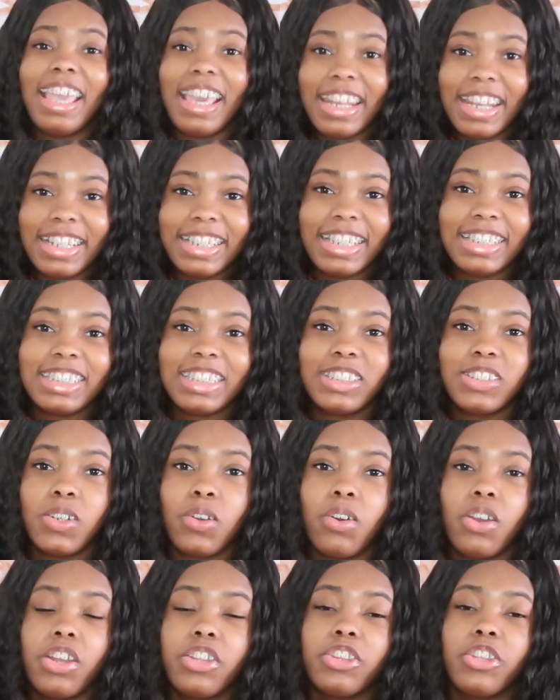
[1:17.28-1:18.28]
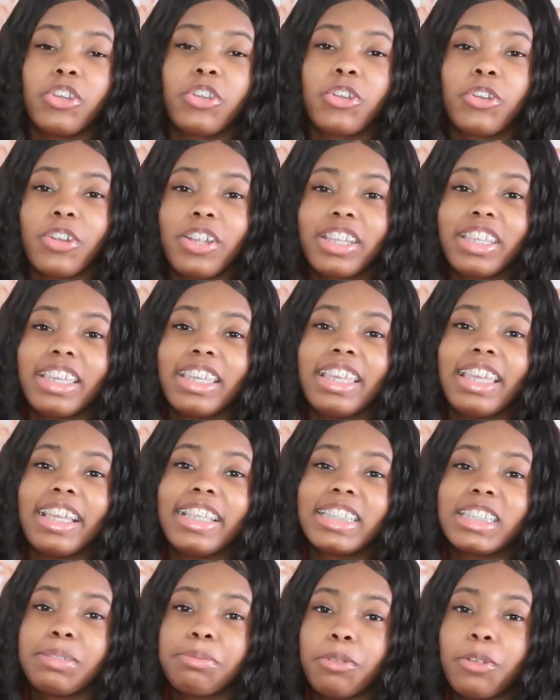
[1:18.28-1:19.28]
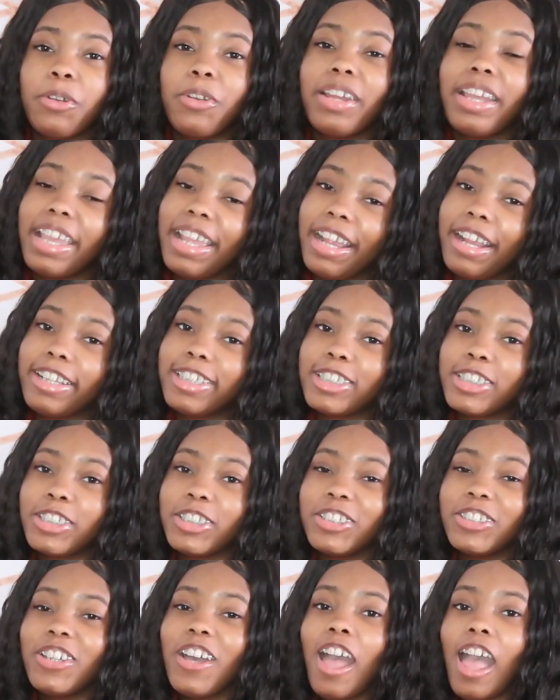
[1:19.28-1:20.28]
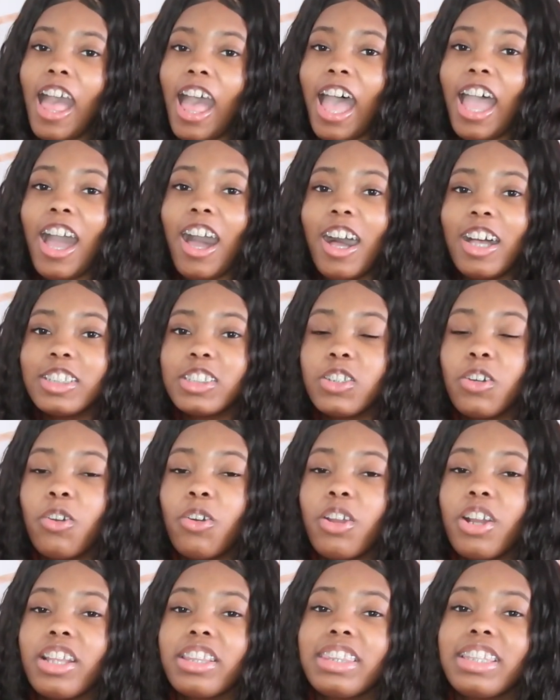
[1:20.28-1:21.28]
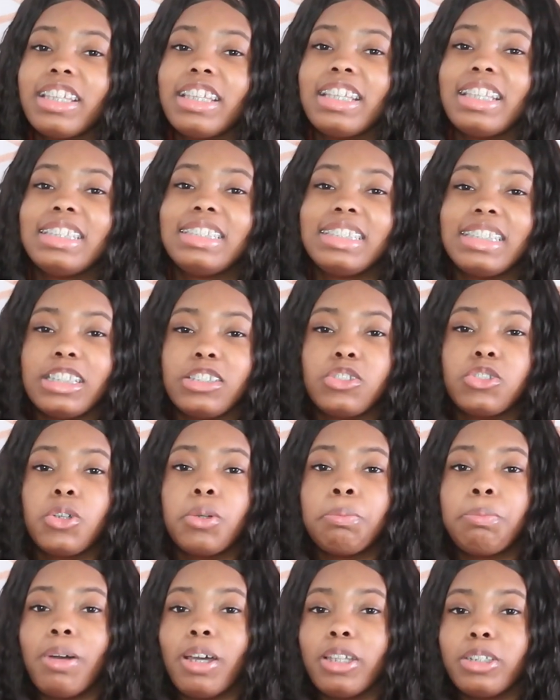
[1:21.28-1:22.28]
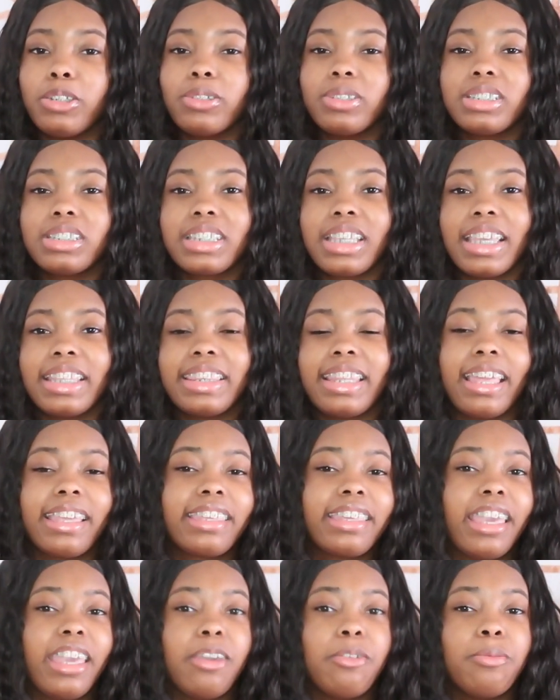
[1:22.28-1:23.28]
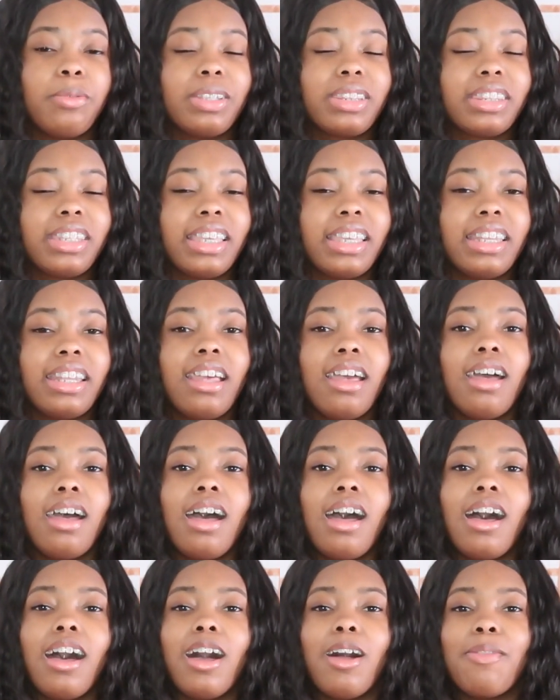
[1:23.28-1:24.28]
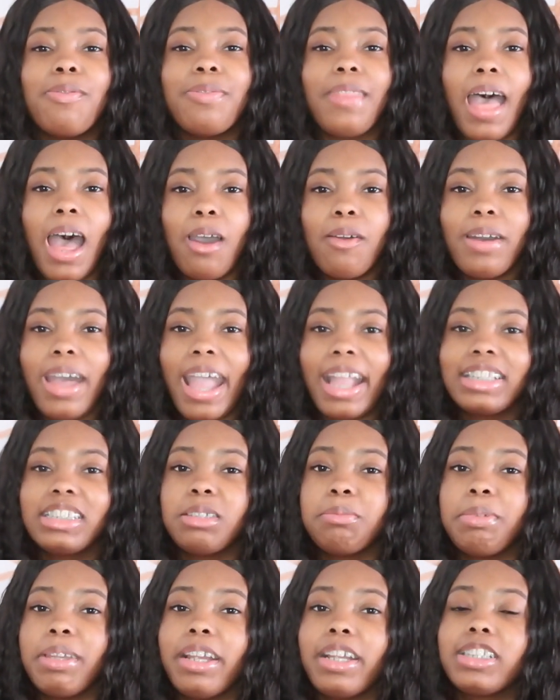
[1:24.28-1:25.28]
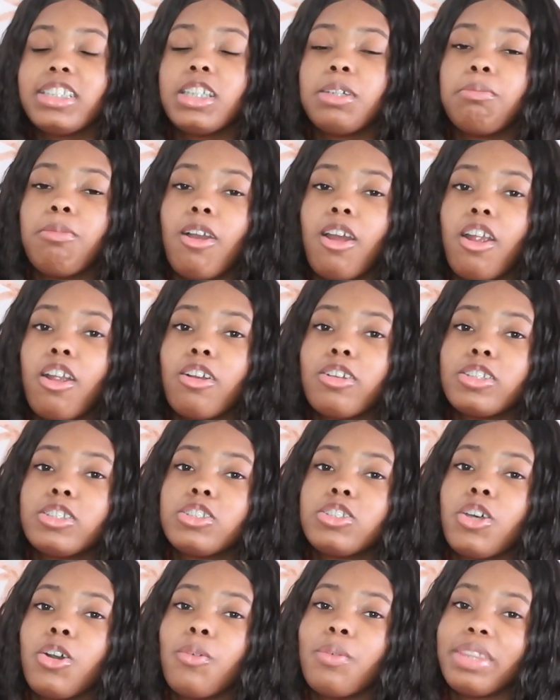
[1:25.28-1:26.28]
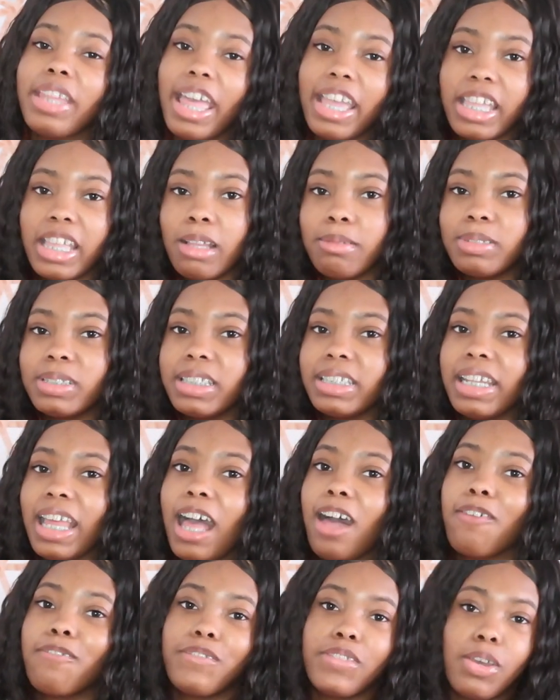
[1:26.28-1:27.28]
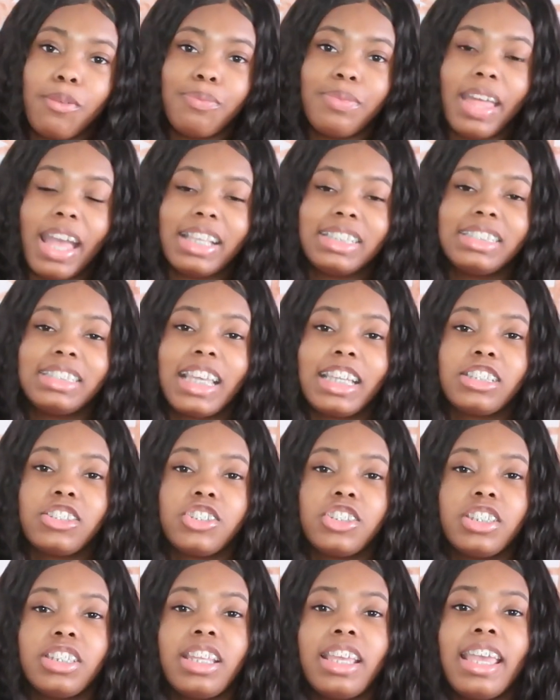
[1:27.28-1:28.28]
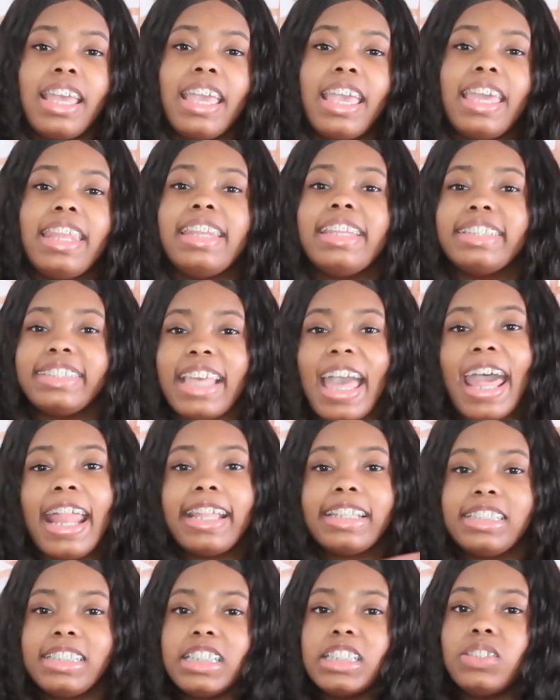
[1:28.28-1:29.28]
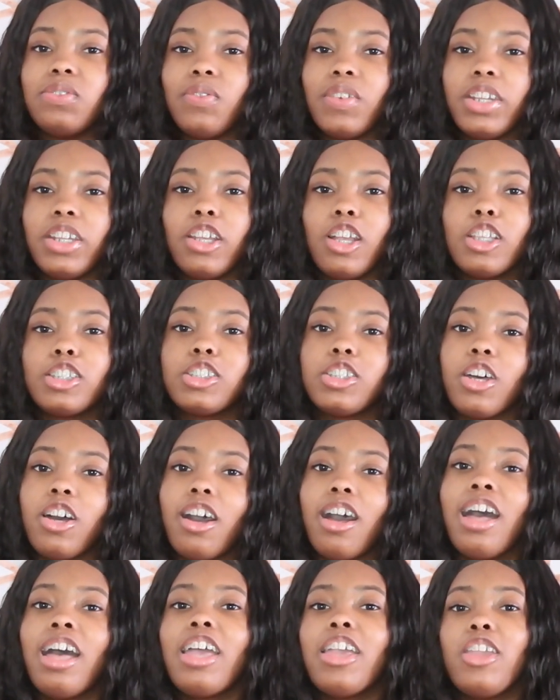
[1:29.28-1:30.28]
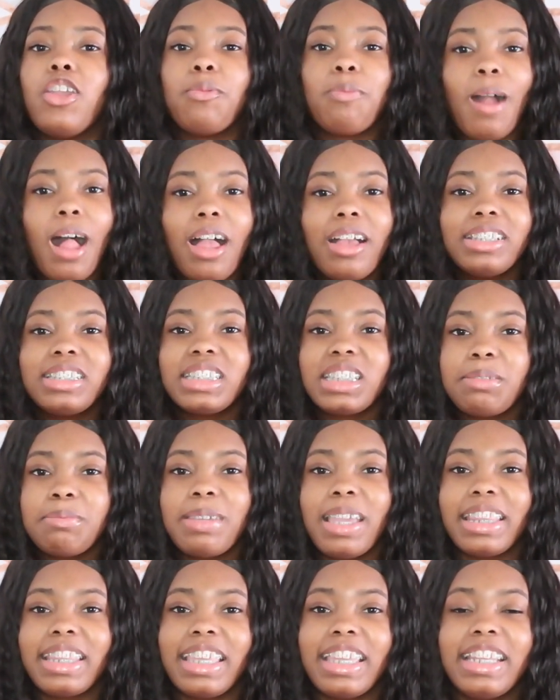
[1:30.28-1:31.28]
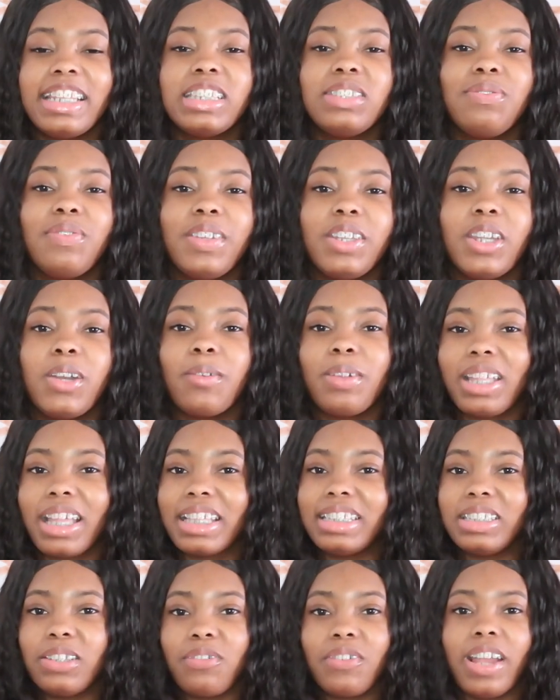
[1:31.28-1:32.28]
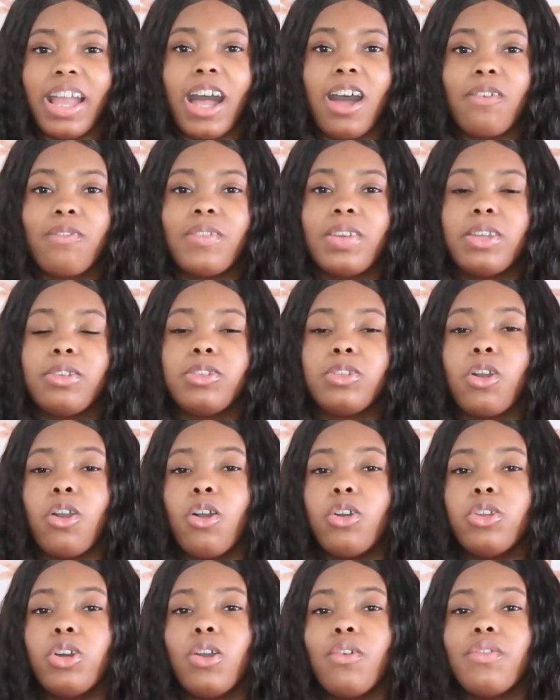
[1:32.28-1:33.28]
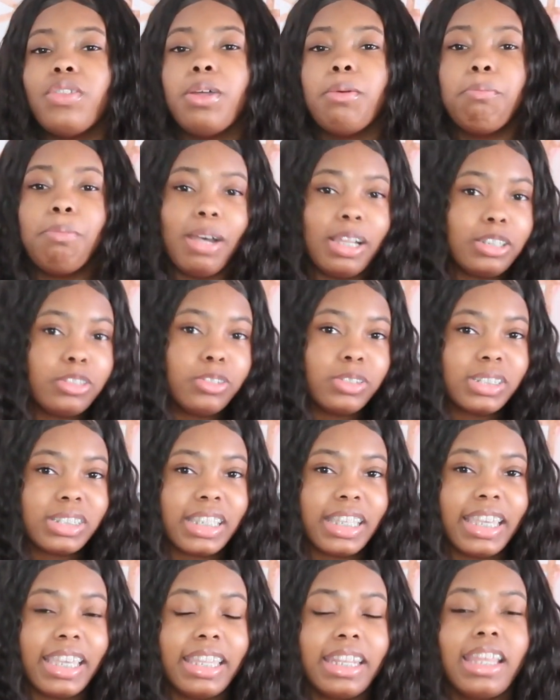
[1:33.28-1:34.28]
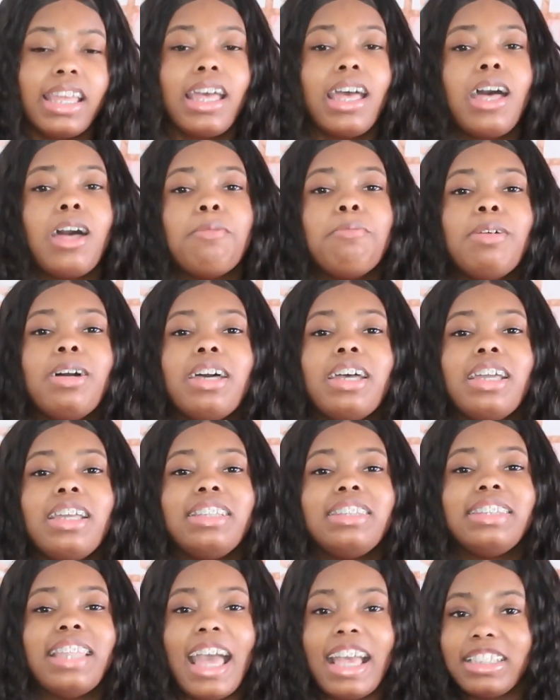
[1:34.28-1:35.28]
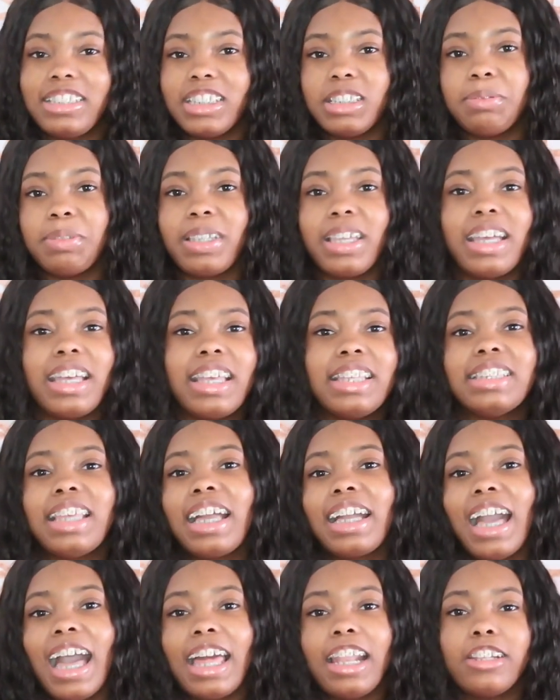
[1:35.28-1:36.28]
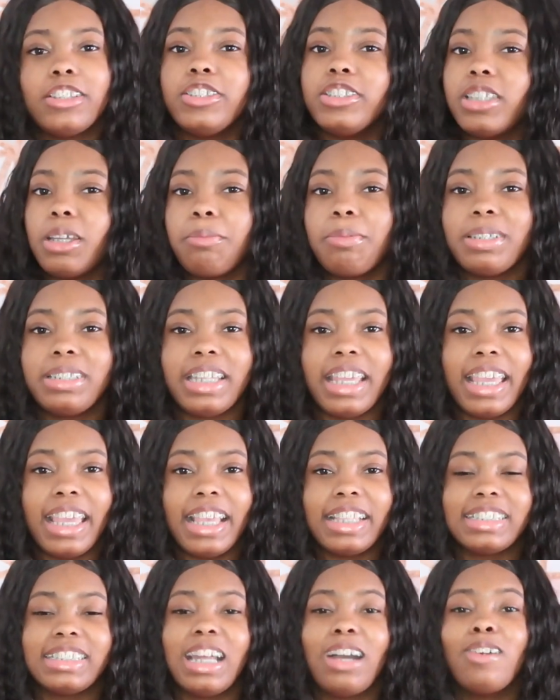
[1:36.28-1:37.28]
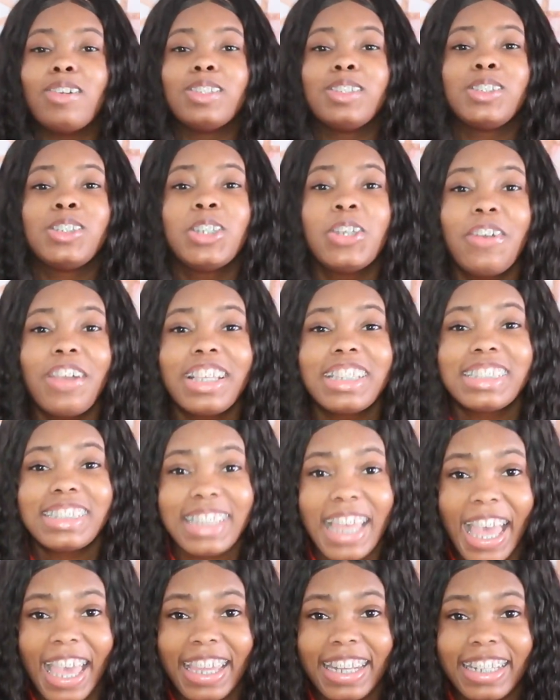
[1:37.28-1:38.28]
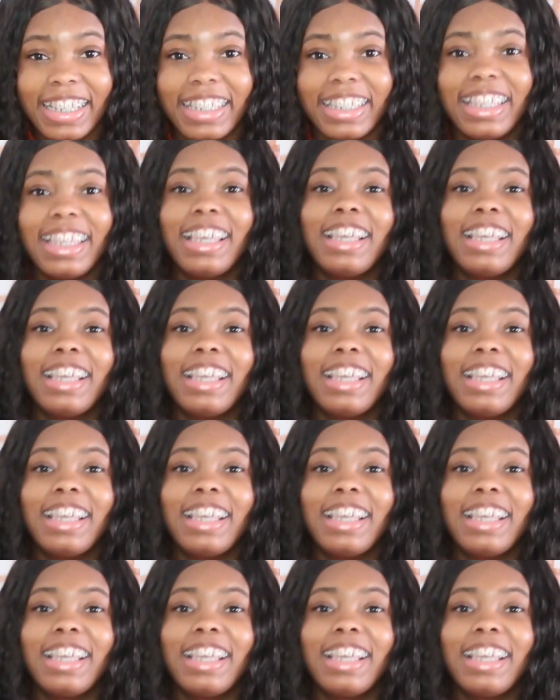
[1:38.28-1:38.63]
In addition to ordering the Cricut Explore Air 2, I also ordered the Essential Bundles kit that came with it. That will actually be here tomorrow, so when that comes in, I'll film that section and it's added to this video. So you'll probably see me at the end of this video with like a different outfit going over the bundles kit, but that's just because I got it 2 separate days and I was too excited